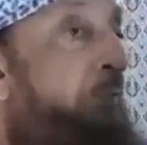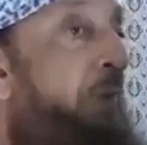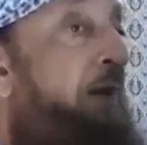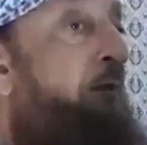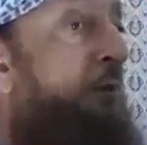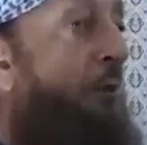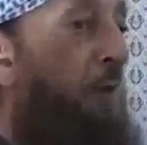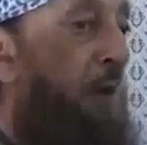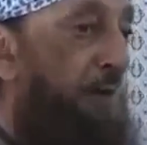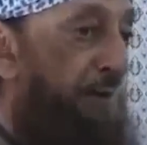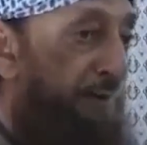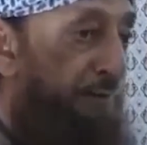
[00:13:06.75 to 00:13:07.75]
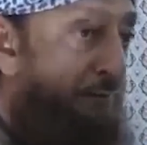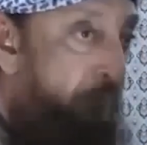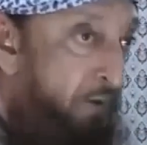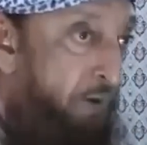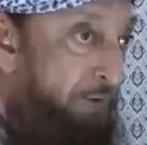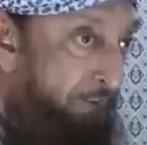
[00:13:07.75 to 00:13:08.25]
when Baytul
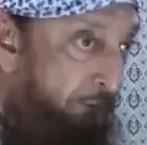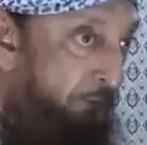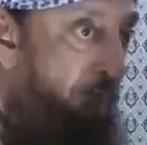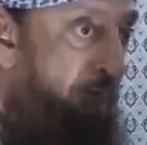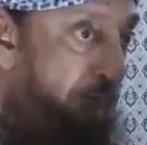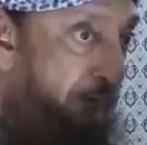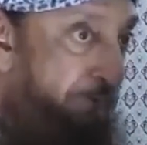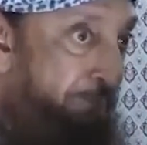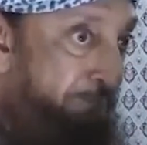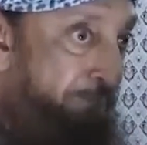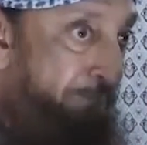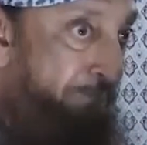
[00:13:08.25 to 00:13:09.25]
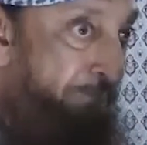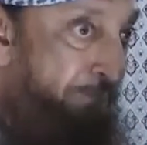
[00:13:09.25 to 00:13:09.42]
Maqdis or Jerusalem